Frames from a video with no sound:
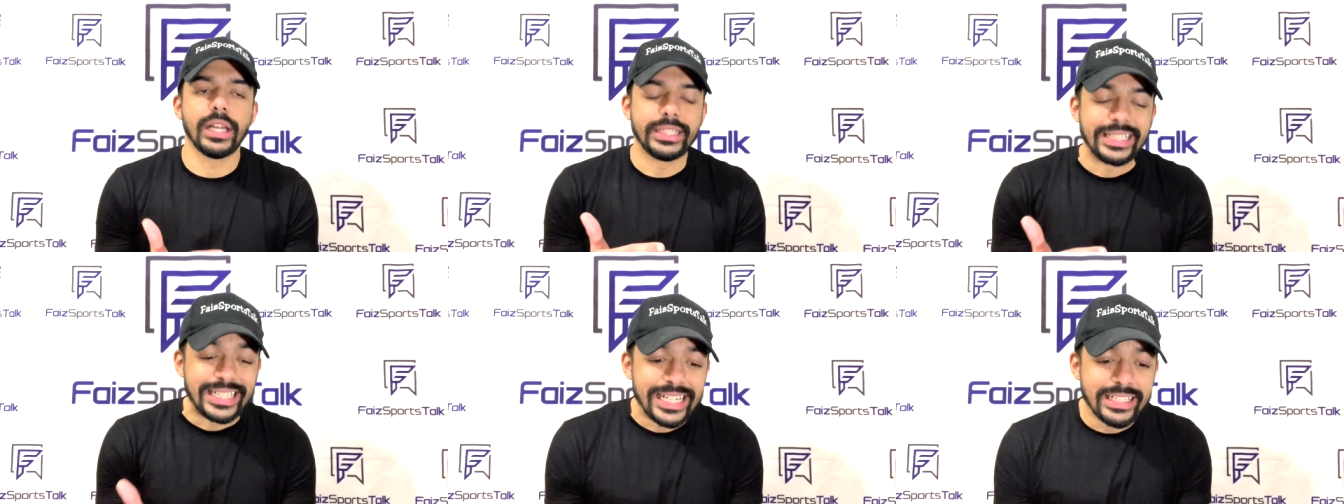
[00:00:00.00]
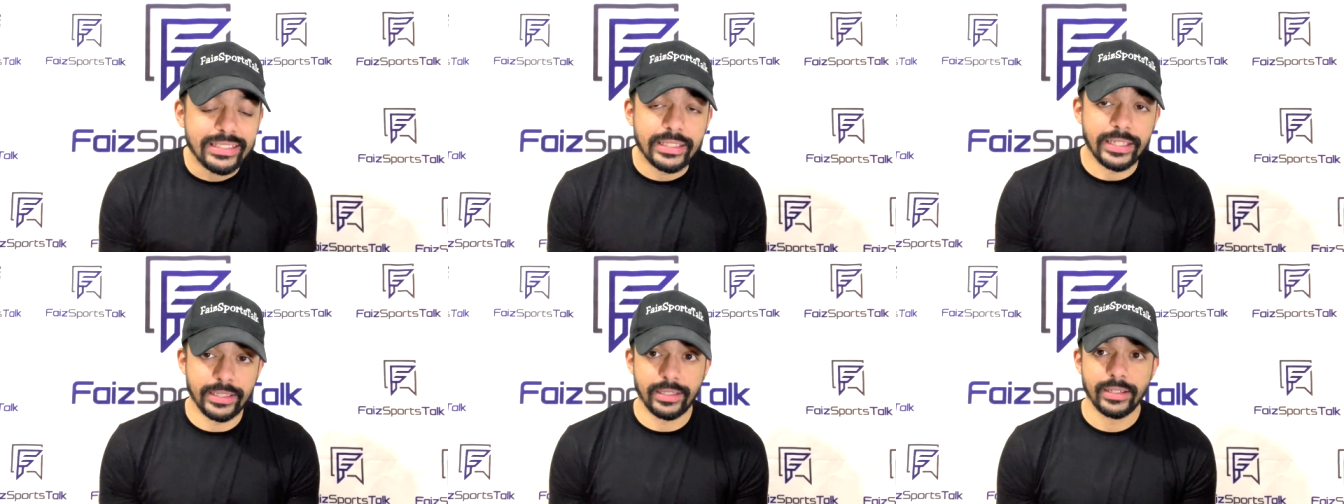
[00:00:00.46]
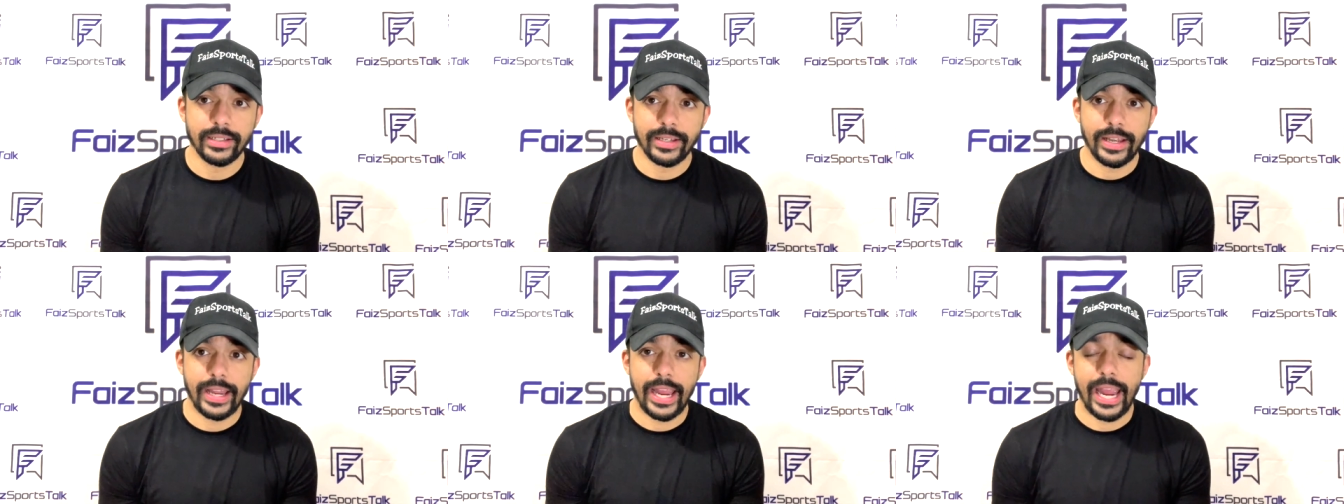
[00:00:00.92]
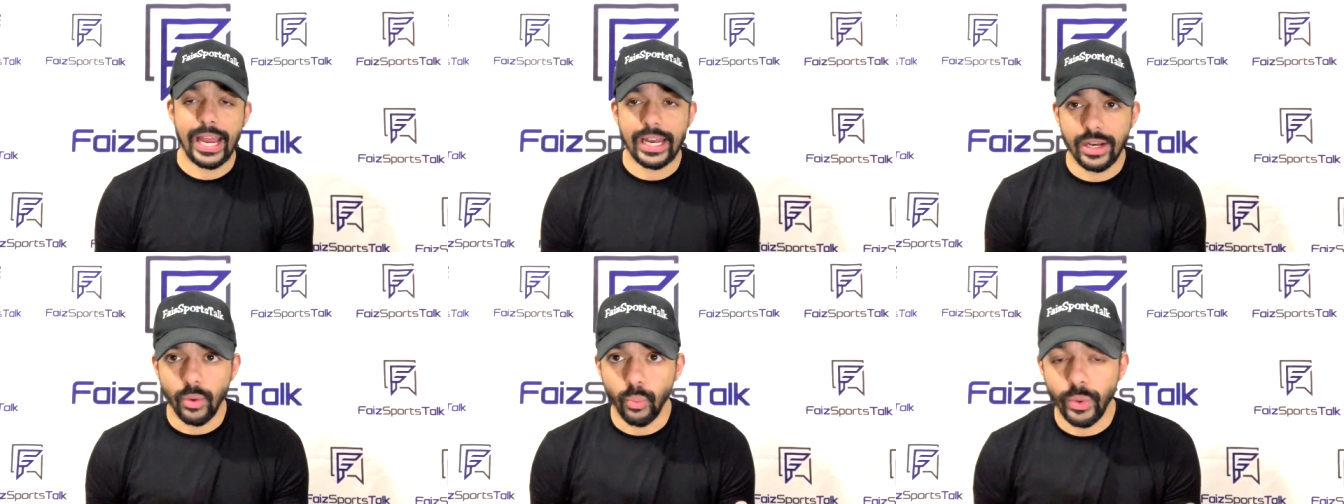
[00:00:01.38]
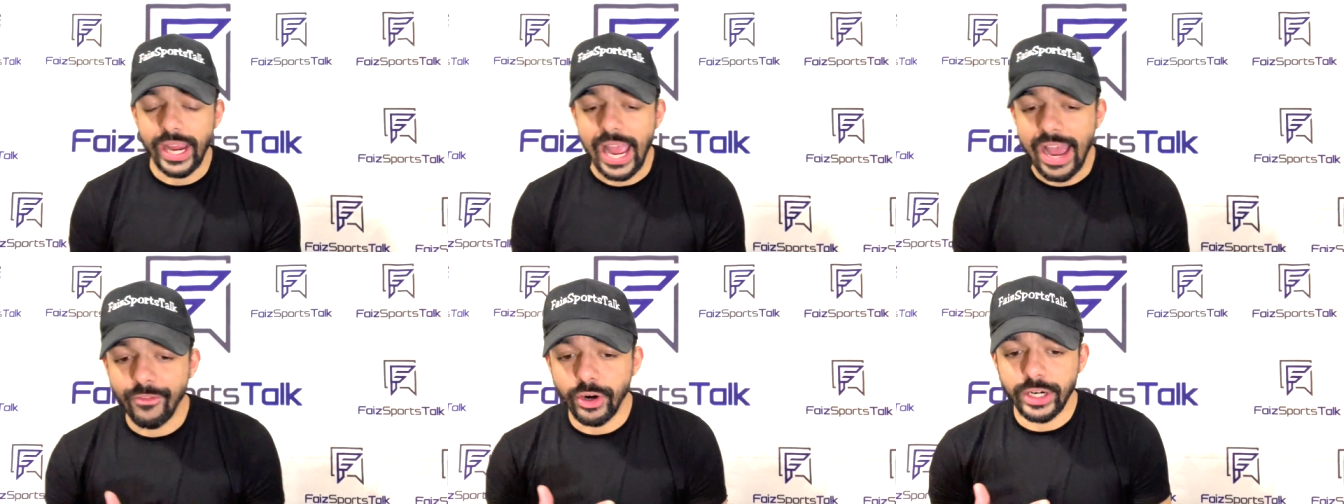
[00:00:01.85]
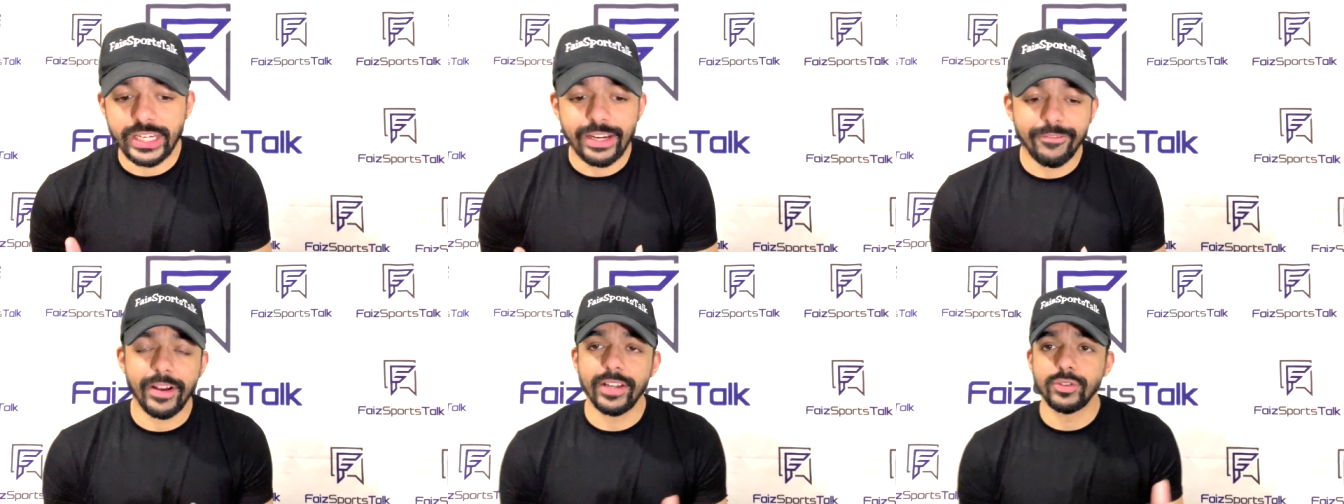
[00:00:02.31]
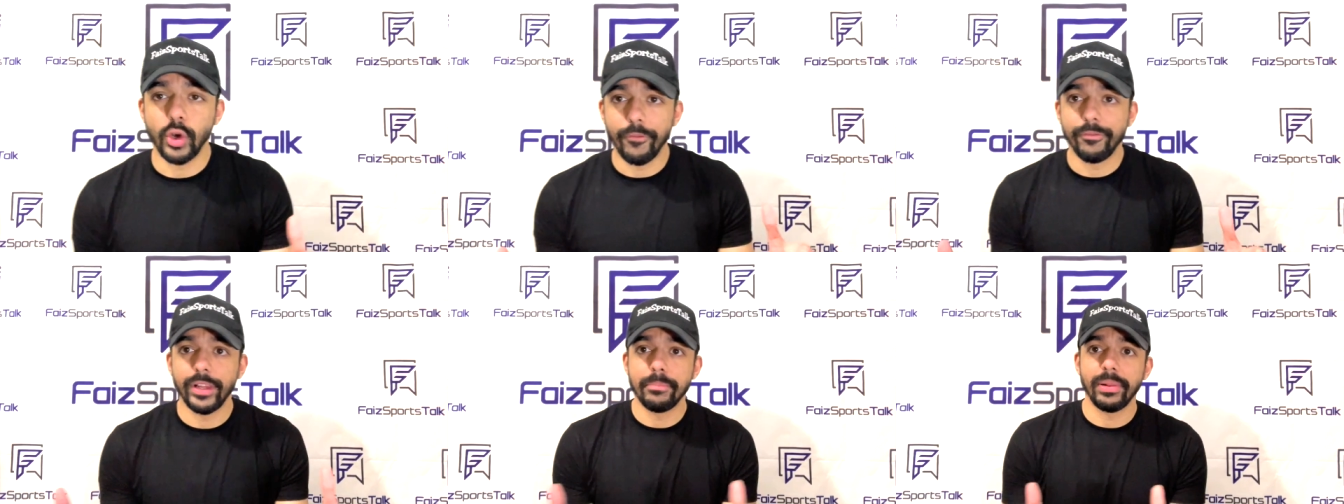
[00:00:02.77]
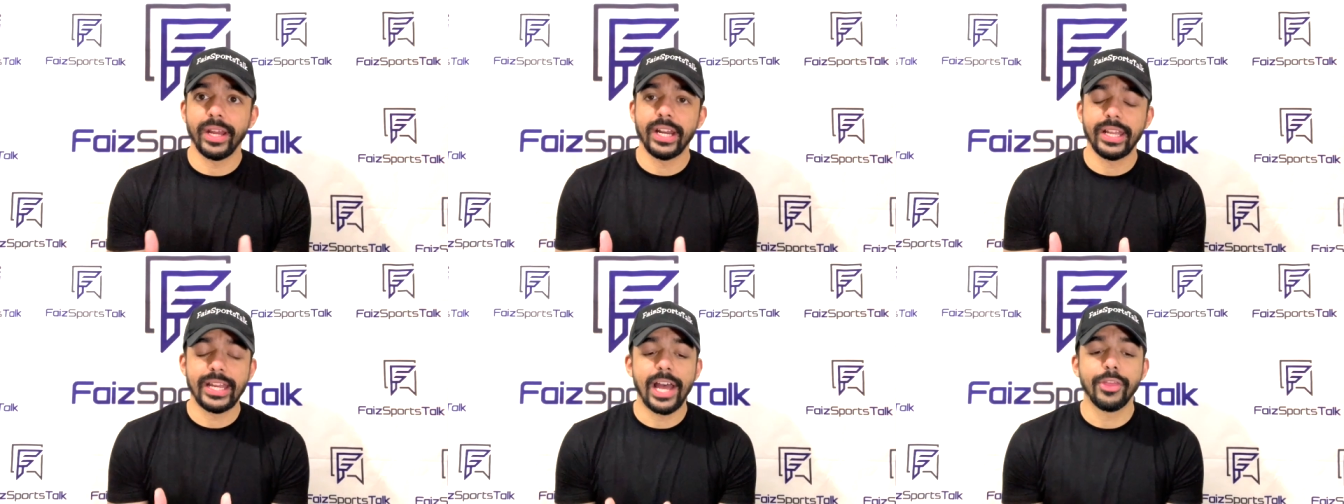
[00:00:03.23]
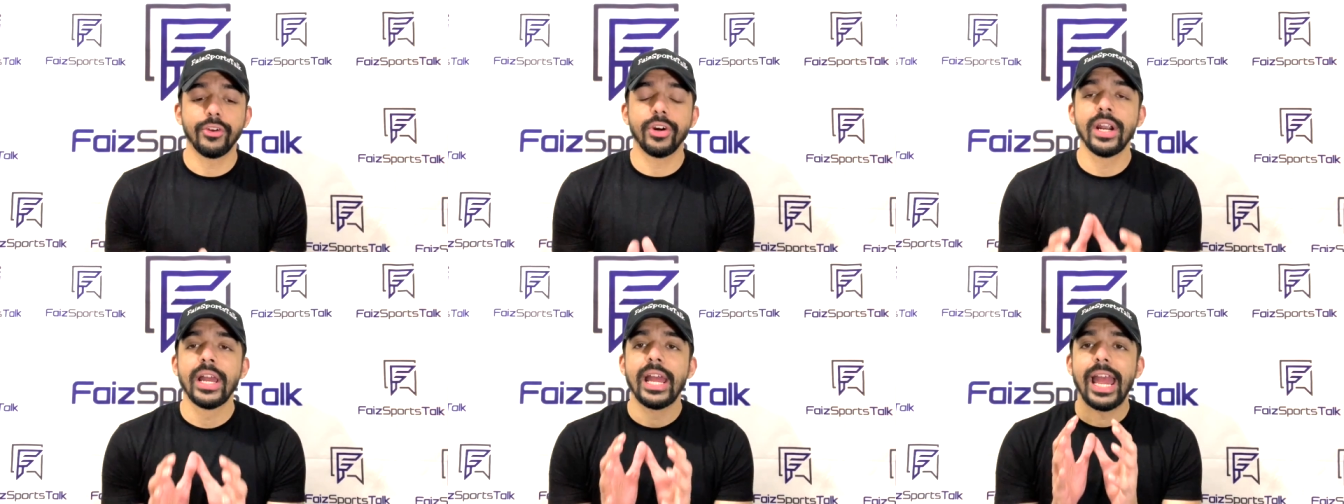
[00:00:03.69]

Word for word: decent and we have our defense hopefully playing together,